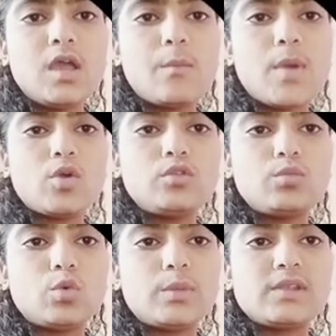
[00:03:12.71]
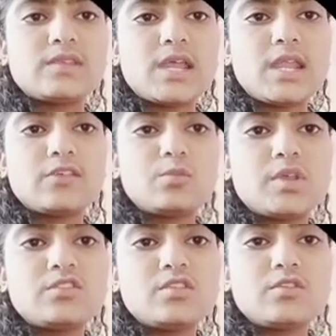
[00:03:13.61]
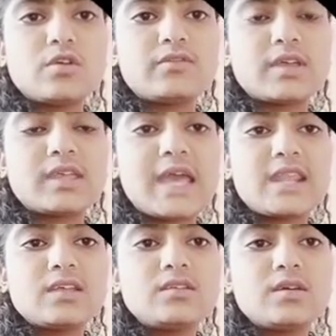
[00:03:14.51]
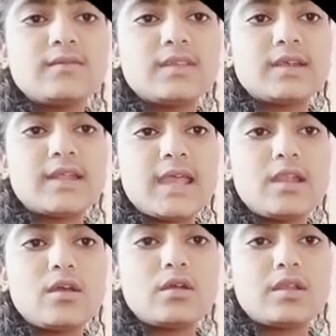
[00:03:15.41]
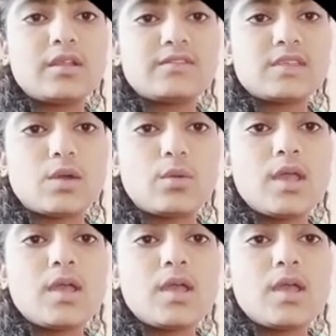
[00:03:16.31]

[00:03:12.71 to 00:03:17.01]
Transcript: mouth movements and expressions of a character with a dialogue or a sound.